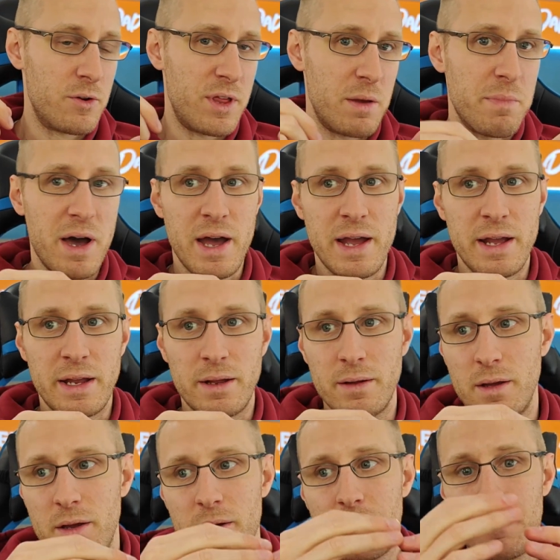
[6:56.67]
Are they buying
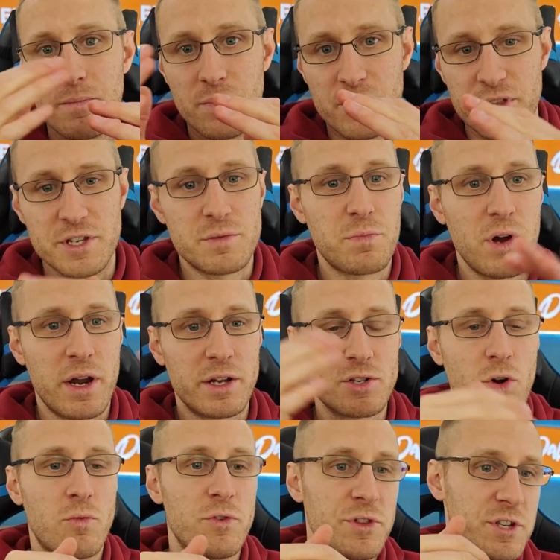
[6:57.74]
this product
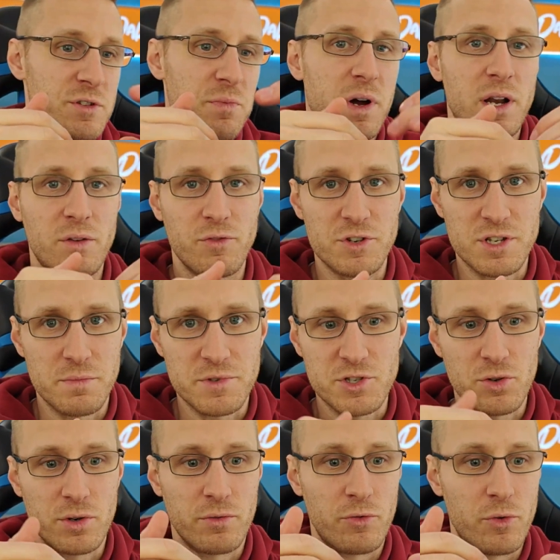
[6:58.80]
over this product for some
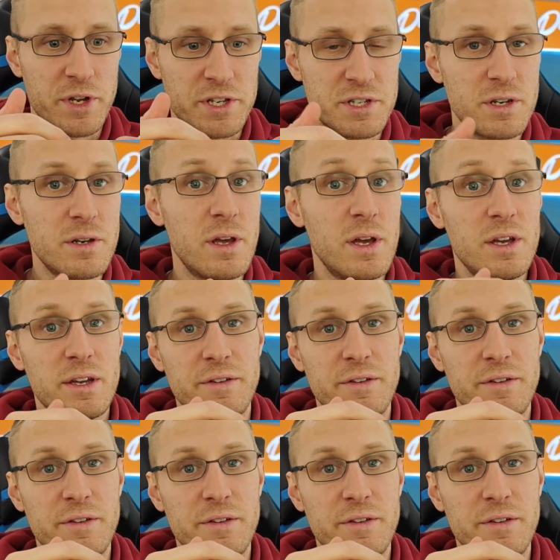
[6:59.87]
sort of reason?